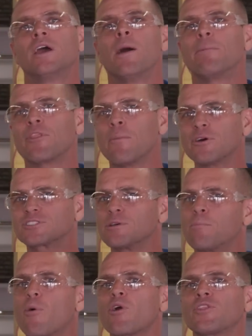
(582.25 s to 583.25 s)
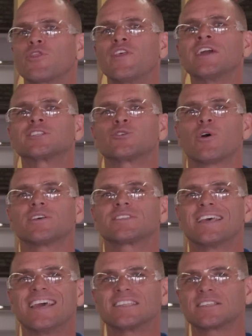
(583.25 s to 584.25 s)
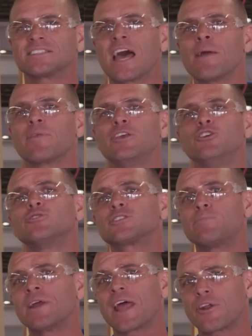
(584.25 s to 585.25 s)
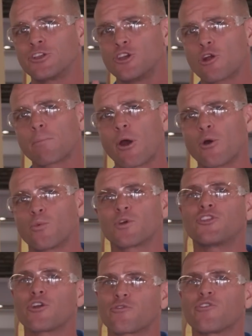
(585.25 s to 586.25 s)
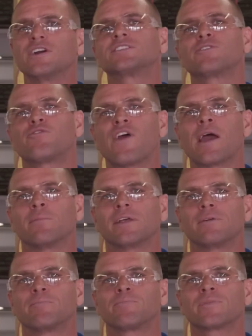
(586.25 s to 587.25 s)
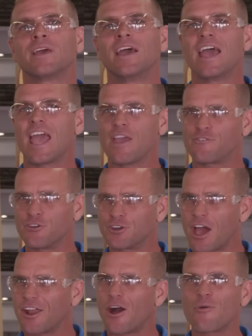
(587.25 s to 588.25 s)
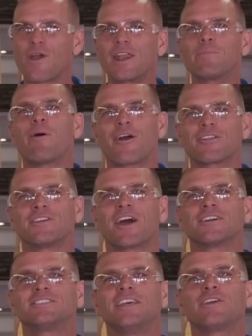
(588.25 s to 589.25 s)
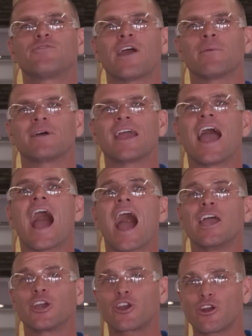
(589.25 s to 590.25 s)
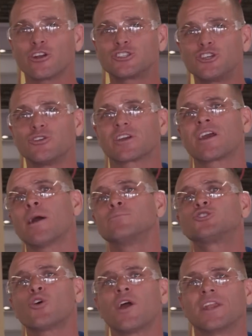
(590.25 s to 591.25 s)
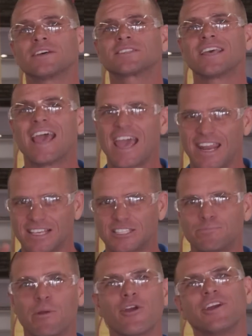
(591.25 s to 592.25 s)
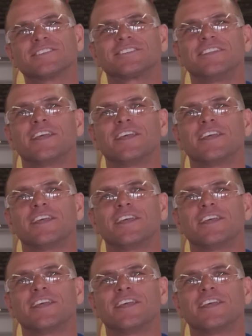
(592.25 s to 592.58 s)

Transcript: But the most important thing to us is the time that you spend out on your boat with your friends and family. If you're not already part of the Nautique family, I encourage you to come join us and experience the